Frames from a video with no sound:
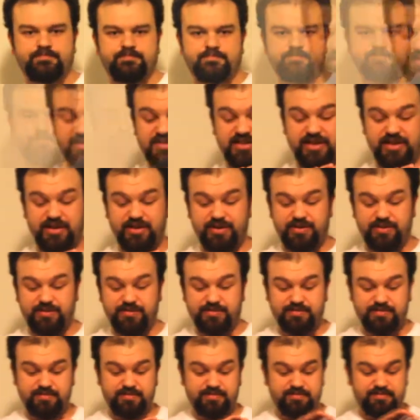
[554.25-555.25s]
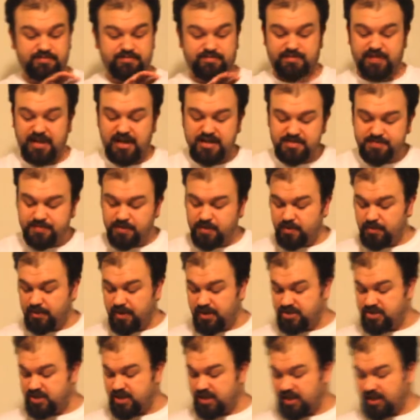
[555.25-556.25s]
so that's pretty
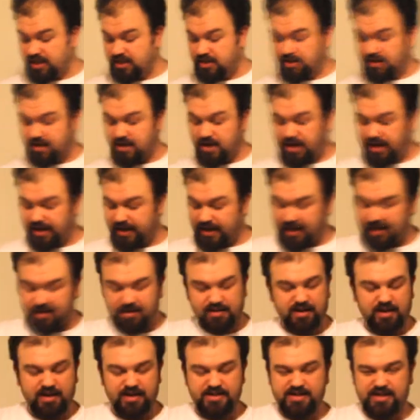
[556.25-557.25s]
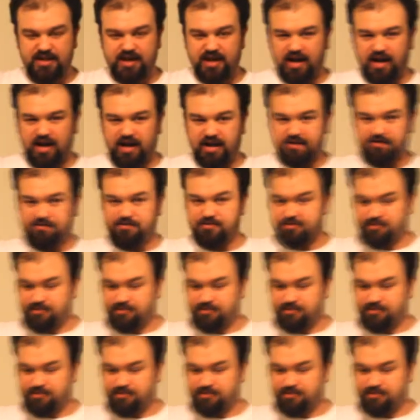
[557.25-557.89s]
much it. Again, like I said, I love